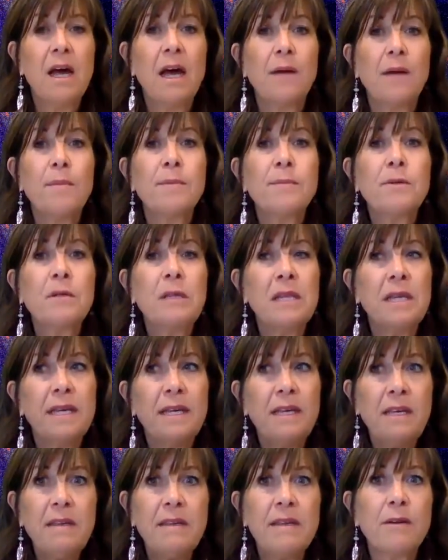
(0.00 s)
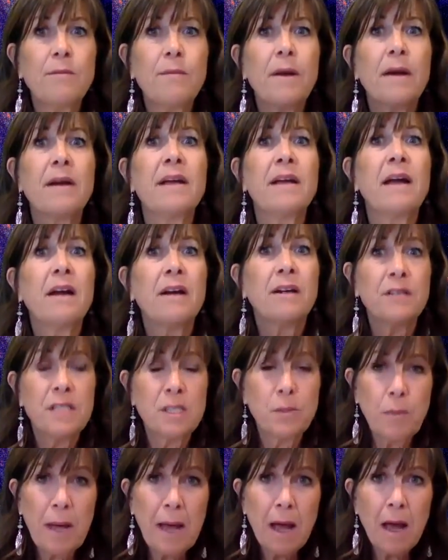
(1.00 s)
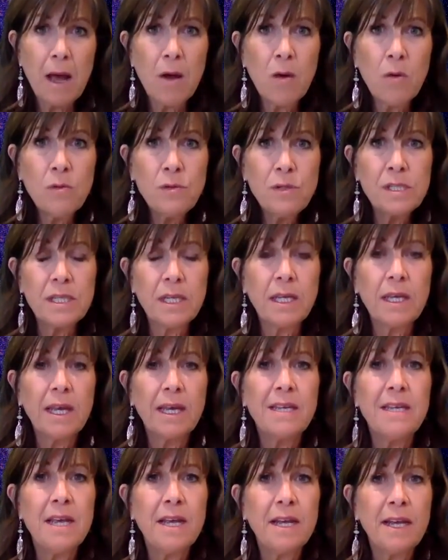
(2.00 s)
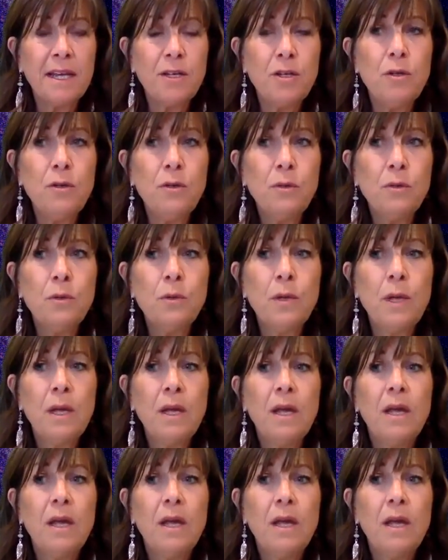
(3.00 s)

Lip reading: I remember laying there, my heart's pounding, and yet I knew